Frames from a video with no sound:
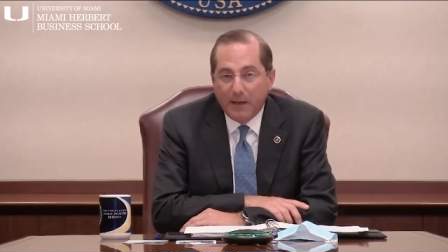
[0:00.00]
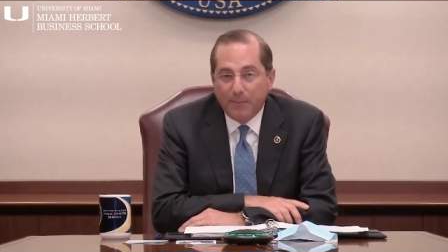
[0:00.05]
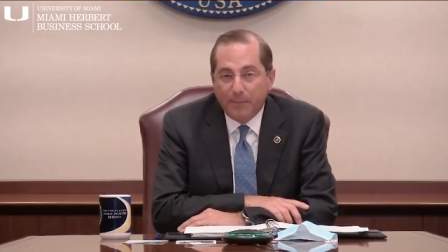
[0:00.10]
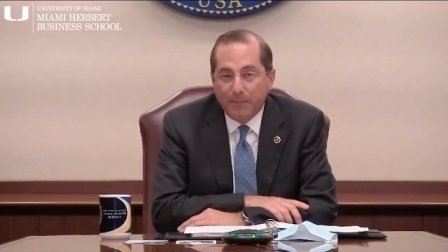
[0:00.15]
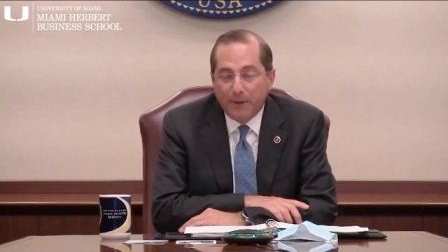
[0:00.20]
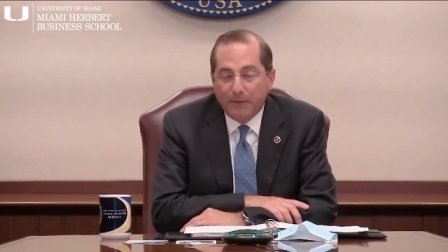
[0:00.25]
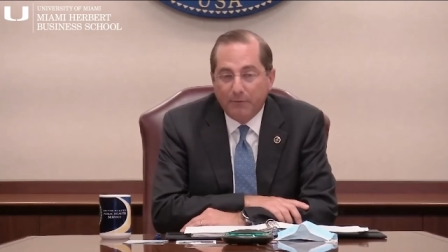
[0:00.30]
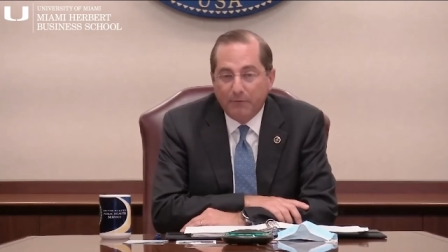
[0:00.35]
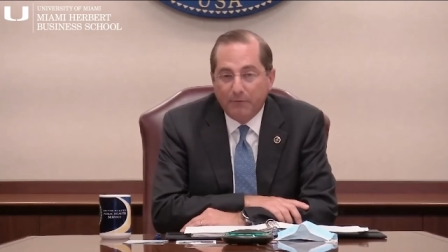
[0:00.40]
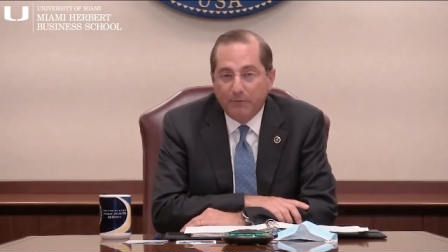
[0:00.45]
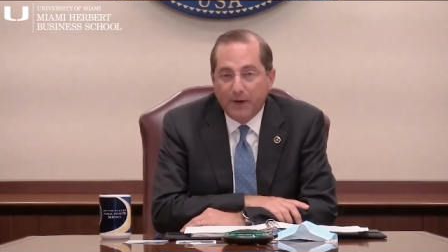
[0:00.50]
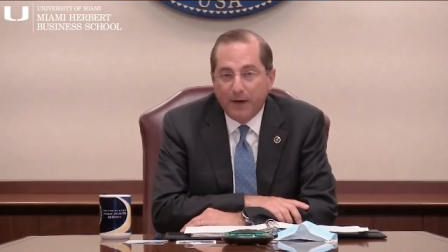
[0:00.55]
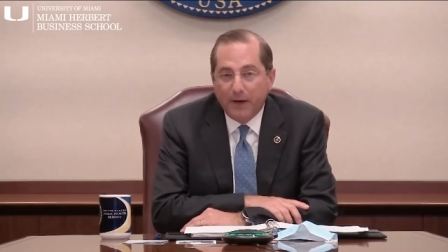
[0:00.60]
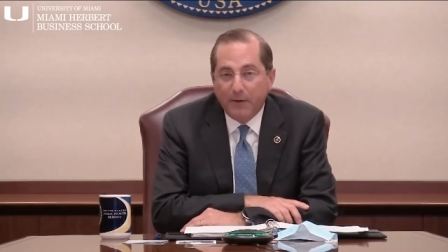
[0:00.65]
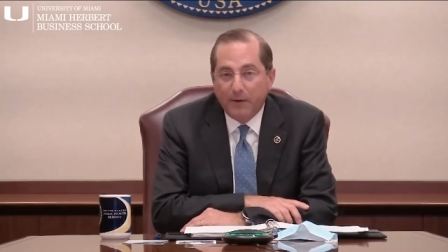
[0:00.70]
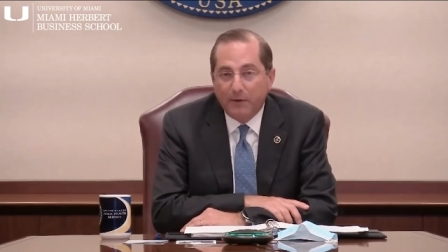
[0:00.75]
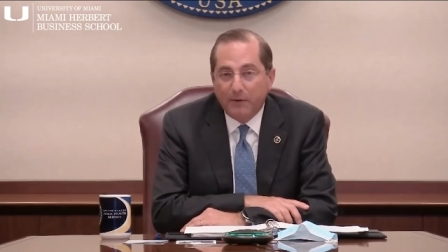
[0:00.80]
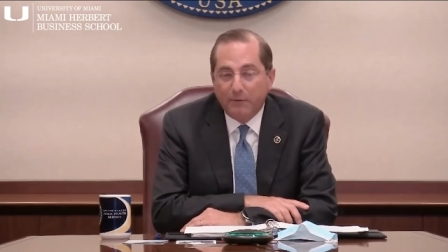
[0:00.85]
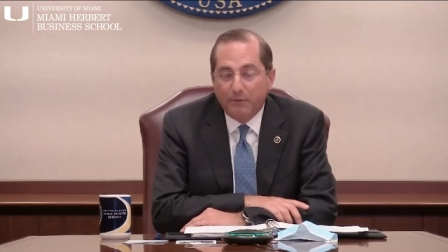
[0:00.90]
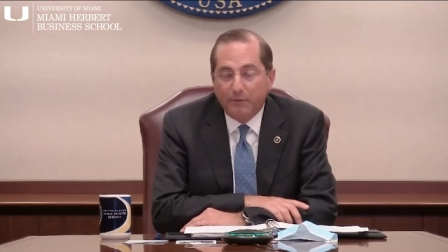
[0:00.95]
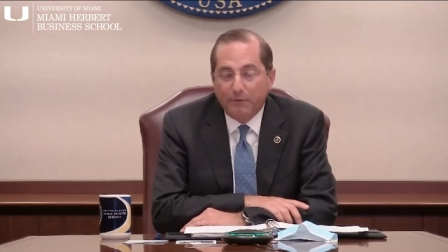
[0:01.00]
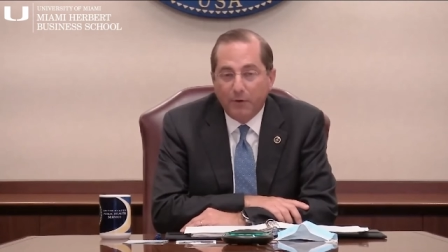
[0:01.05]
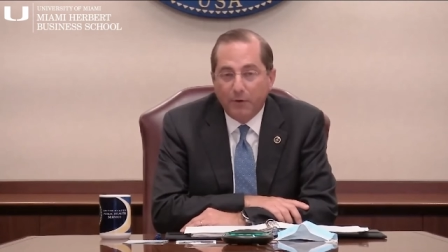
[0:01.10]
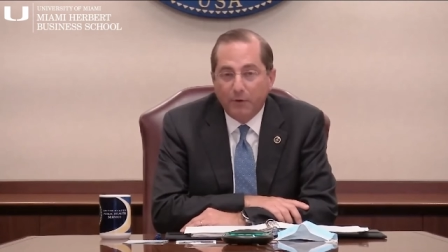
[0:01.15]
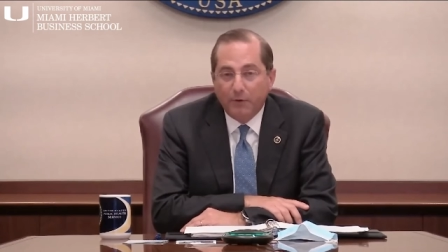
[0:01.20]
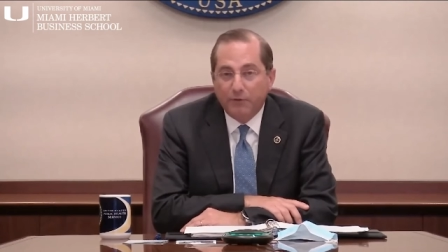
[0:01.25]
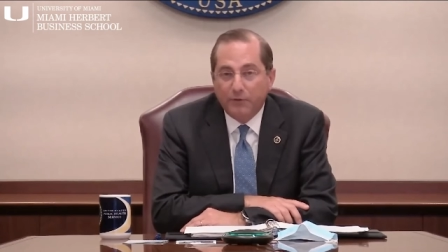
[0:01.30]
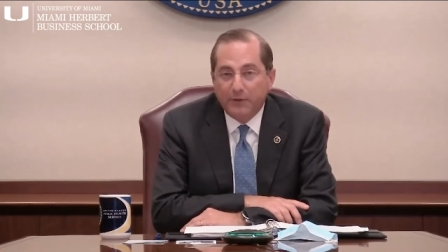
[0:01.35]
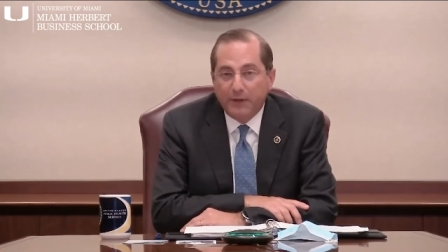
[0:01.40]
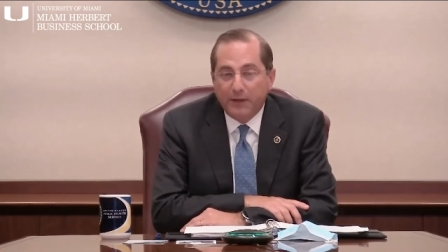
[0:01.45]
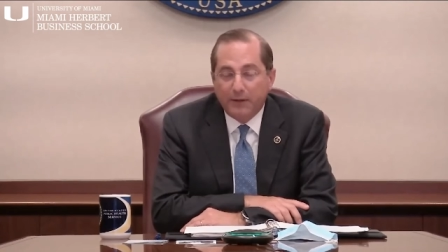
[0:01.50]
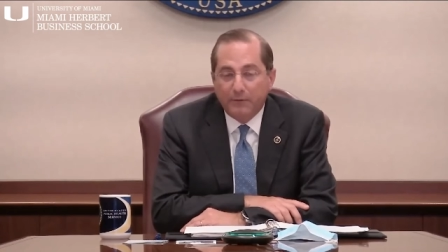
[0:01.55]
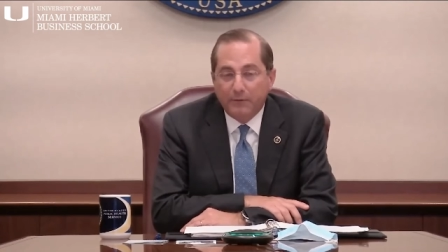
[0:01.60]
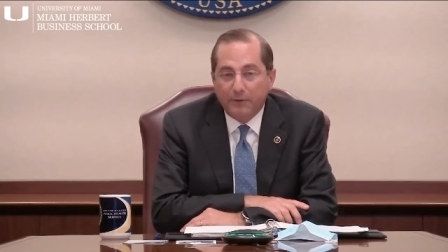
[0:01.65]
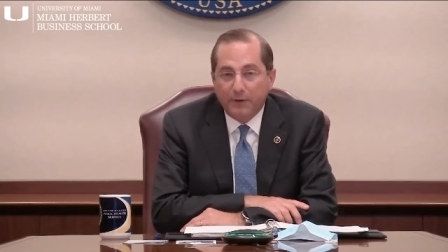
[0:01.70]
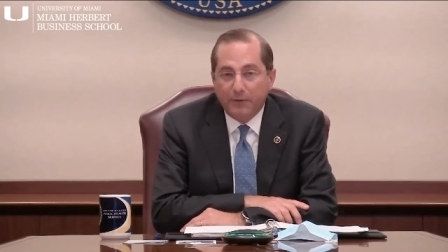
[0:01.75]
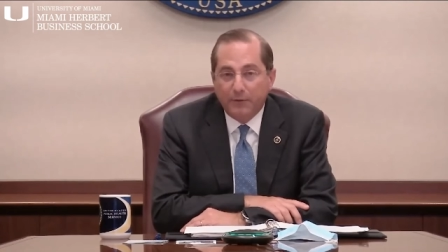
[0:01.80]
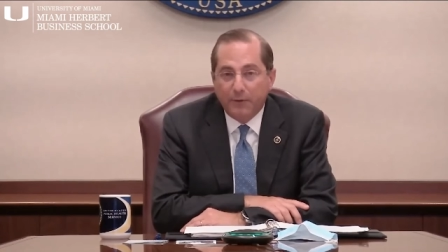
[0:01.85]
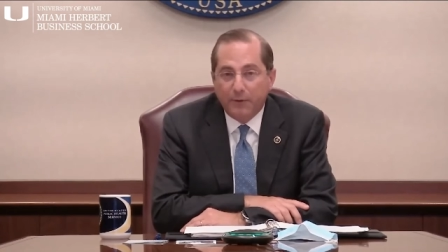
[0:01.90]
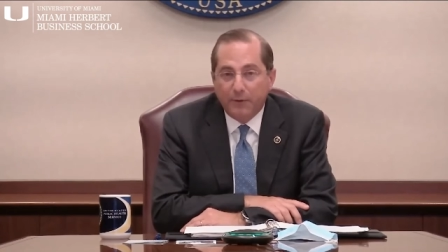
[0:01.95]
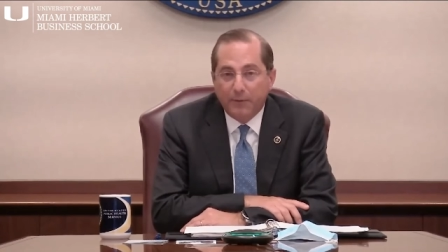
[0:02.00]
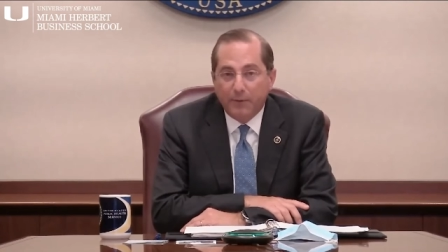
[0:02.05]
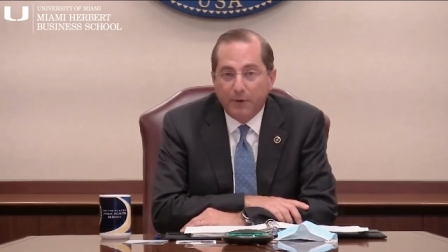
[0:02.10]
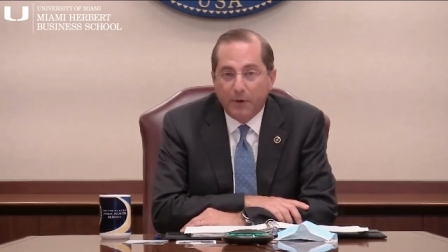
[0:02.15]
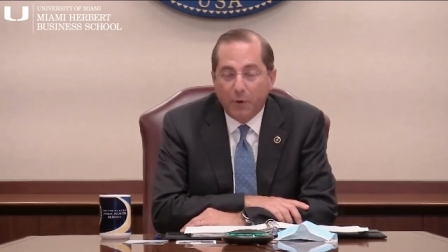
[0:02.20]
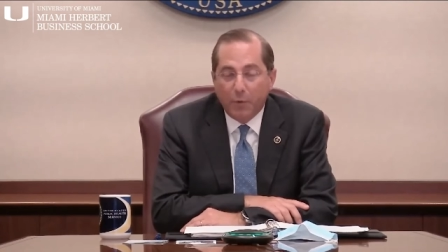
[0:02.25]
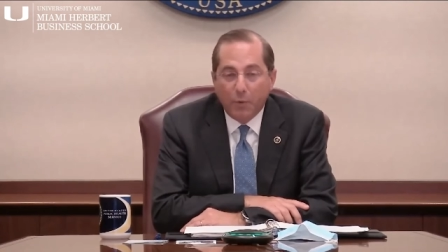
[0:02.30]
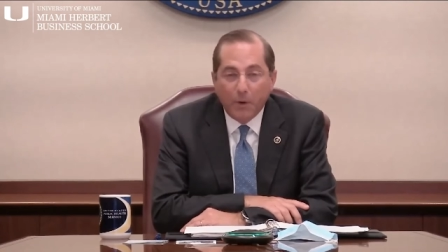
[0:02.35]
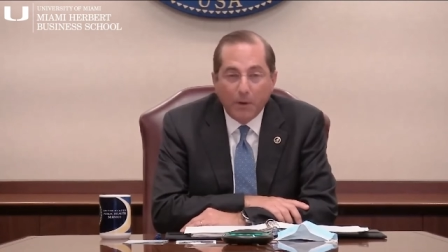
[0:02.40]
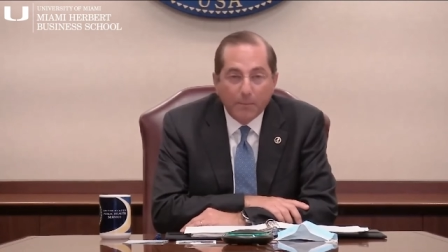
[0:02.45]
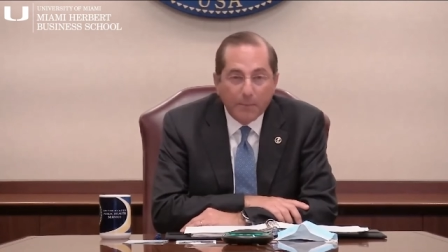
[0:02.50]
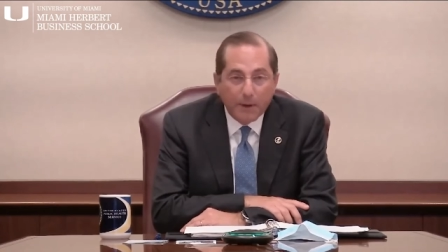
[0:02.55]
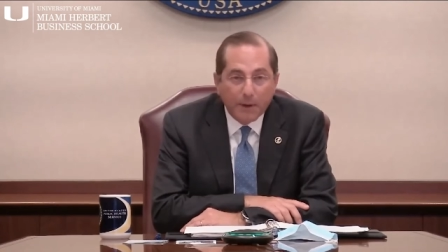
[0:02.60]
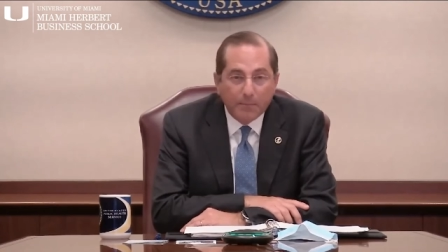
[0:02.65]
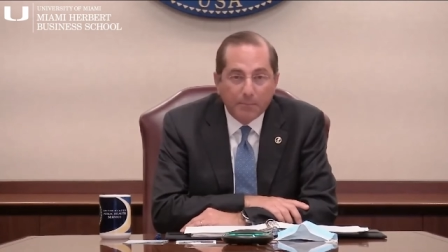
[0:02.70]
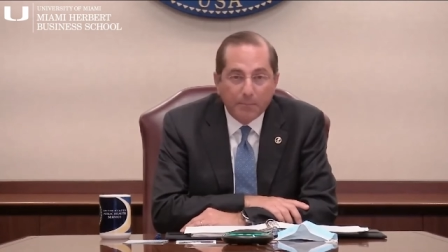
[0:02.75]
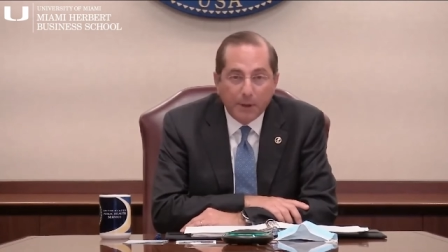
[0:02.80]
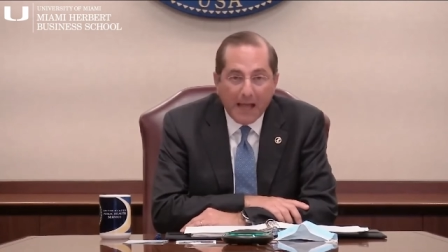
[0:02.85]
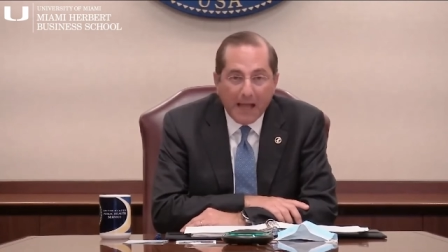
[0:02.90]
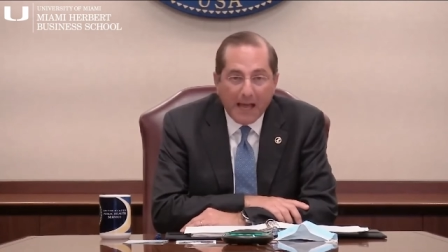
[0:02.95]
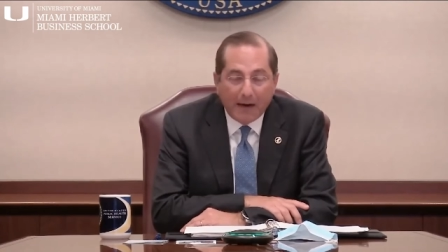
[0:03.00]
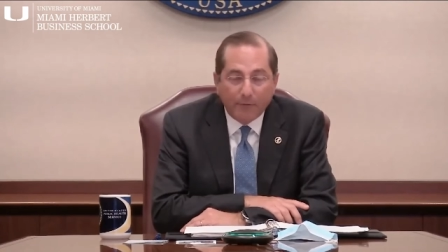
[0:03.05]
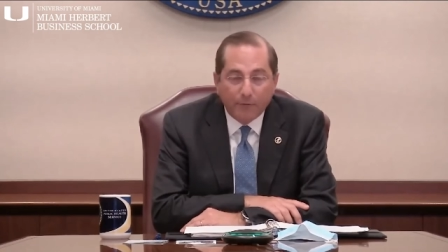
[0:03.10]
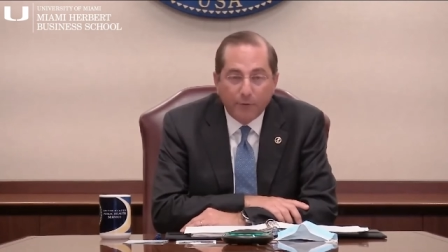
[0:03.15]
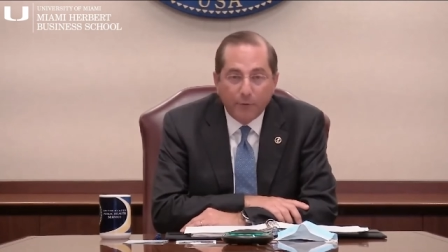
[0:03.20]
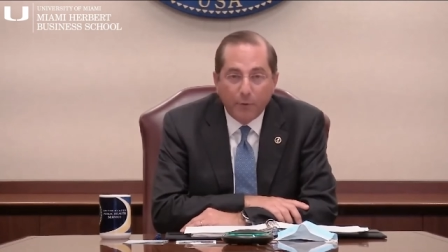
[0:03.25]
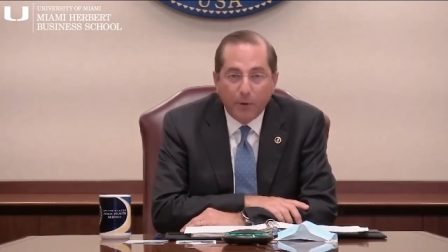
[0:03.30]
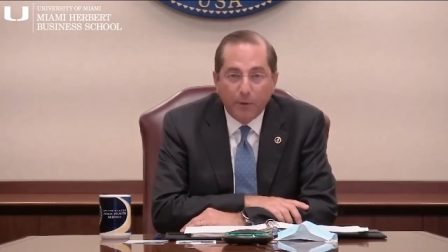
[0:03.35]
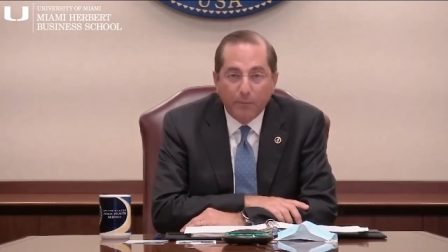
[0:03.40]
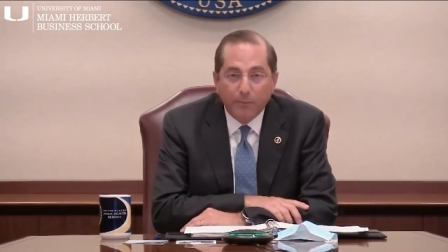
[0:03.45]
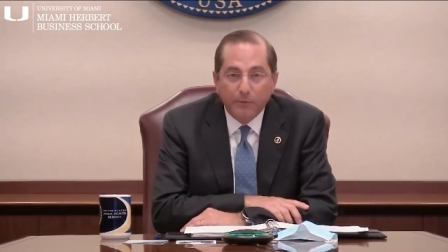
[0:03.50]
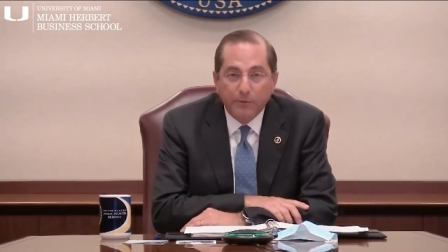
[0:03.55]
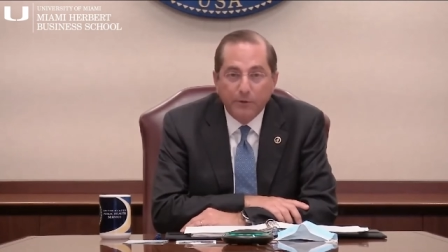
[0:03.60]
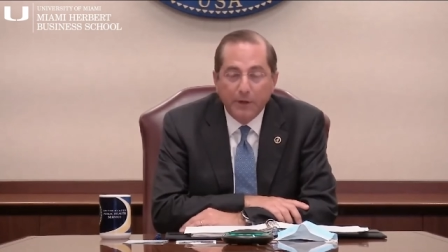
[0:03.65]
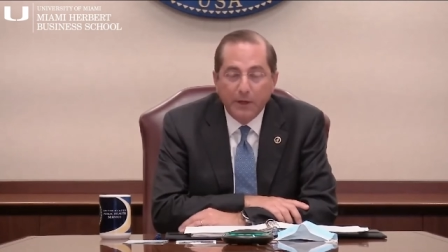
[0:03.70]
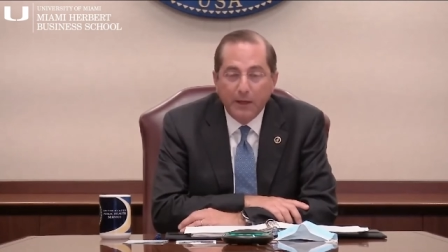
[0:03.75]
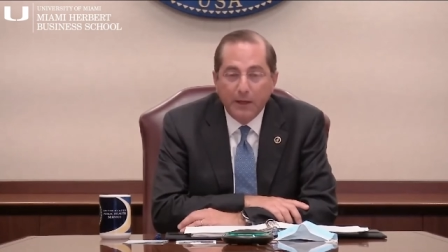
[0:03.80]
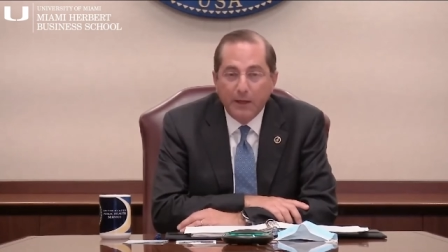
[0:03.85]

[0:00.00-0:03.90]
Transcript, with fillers: up a very diverse set of different equipment platforms,